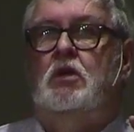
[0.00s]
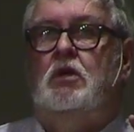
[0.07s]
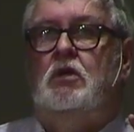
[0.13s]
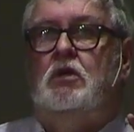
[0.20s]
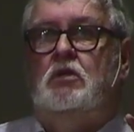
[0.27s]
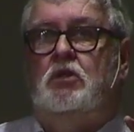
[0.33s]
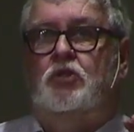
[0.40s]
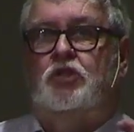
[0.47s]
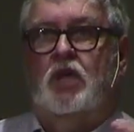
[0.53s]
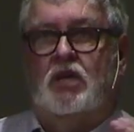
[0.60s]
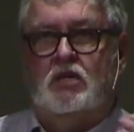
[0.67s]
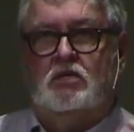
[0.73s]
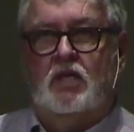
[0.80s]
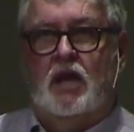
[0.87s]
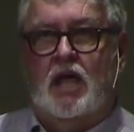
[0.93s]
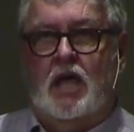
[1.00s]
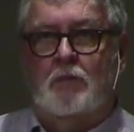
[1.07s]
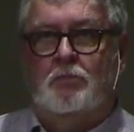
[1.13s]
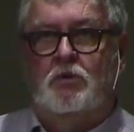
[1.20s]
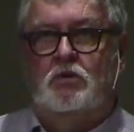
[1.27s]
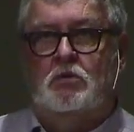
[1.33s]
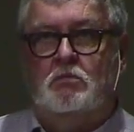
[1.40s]
The things that
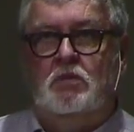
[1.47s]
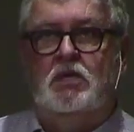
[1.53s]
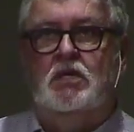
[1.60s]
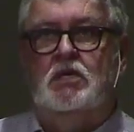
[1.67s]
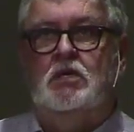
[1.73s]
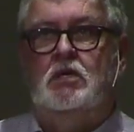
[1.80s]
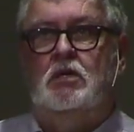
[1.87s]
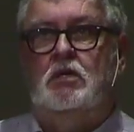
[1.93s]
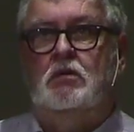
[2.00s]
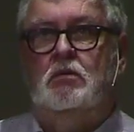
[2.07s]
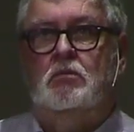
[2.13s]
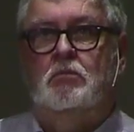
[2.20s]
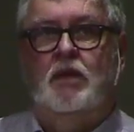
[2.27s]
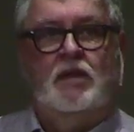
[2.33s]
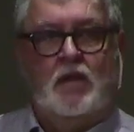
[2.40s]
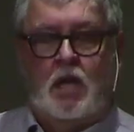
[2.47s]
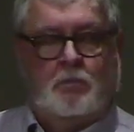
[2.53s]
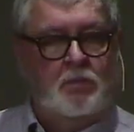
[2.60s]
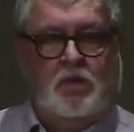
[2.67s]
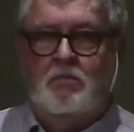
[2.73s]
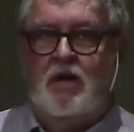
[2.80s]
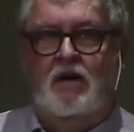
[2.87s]
happen to me may not
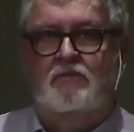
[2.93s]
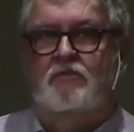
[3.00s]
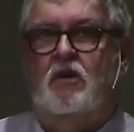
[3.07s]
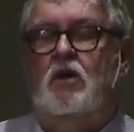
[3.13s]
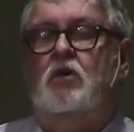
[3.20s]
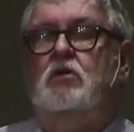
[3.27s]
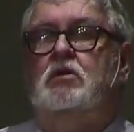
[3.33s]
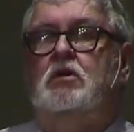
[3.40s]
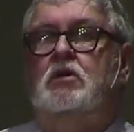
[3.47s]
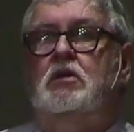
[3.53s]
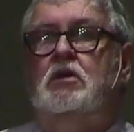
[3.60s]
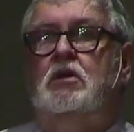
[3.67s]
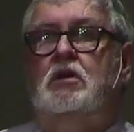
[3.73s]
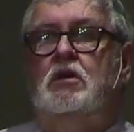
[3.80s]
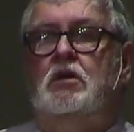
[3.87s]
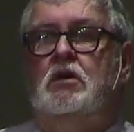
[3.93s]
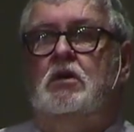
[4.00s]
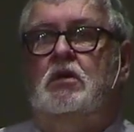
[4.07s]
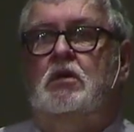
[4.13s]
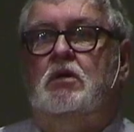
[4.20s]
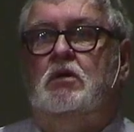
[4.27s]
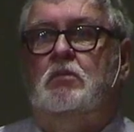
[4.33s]
be my fault,
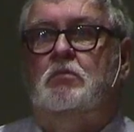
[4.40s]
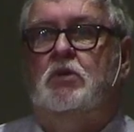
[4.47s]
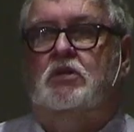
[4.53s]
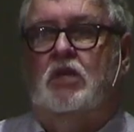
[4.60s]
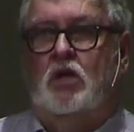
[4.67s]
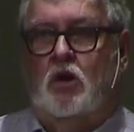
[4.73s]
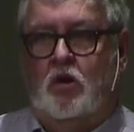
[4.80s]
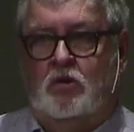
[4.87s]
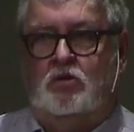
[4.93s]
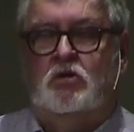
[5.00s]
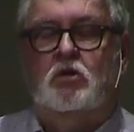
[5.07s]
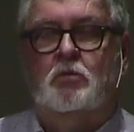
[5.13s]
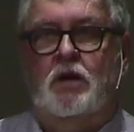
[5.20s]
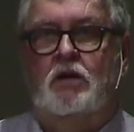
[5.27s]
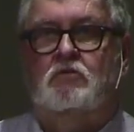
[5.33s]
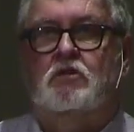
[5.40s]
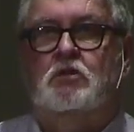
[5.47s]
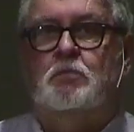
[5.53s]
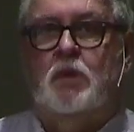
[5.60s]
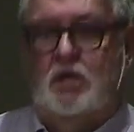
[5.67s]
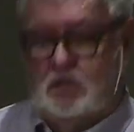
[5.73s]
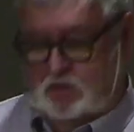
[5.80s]
but they are still my
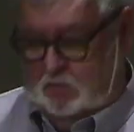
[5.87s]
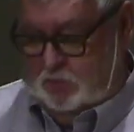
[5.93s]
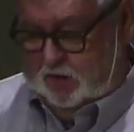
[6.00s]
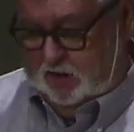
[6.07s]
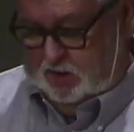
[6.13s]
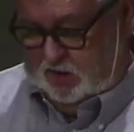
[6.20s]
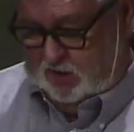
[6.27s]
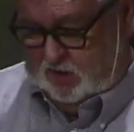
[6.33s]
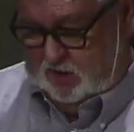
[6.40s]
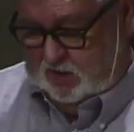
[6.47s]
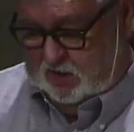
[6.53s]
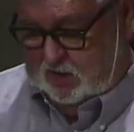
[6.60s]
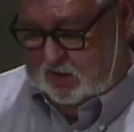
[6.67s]
responsibility.